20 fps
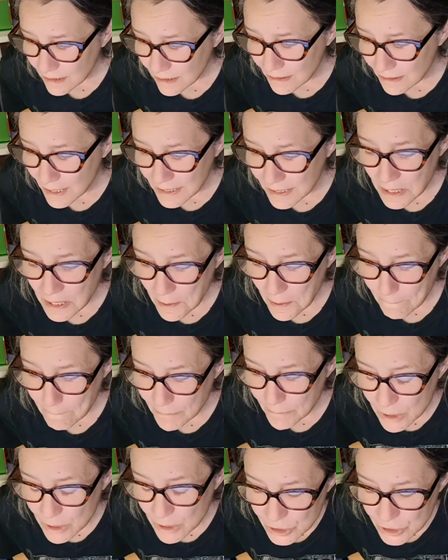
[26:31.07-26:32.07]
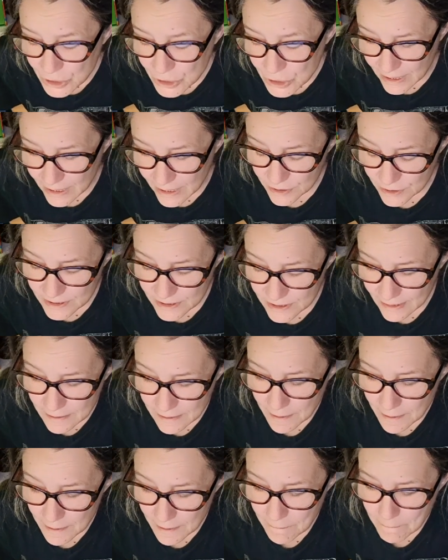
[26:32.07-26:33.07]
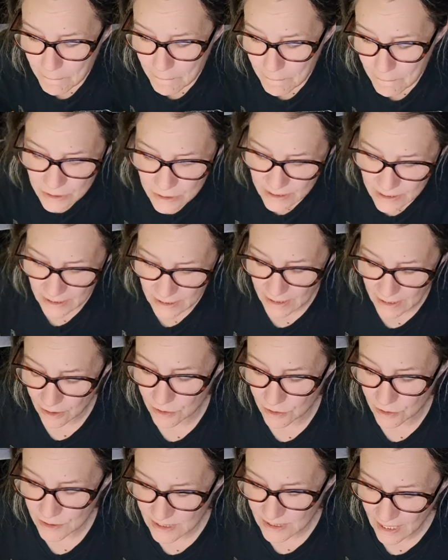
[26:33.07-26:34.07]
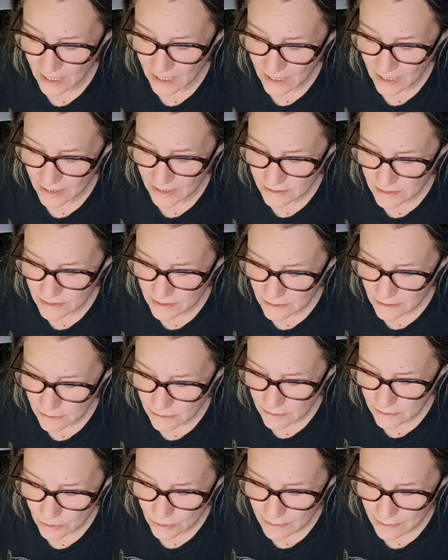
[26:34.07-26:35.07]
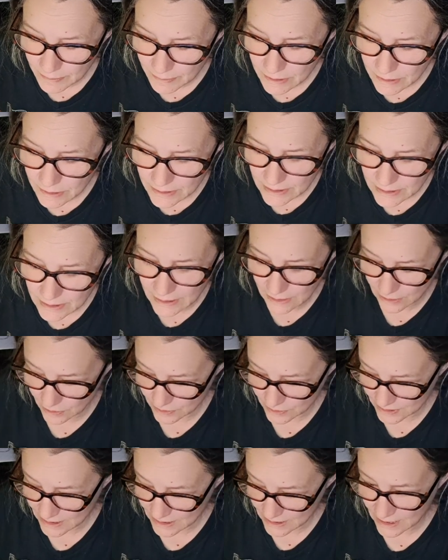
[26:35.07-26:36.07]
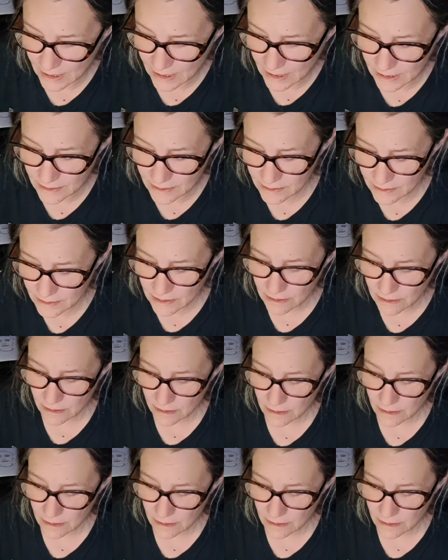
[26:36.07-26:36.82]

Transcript: Like billionaires and millionaires and, no, like billionaires and,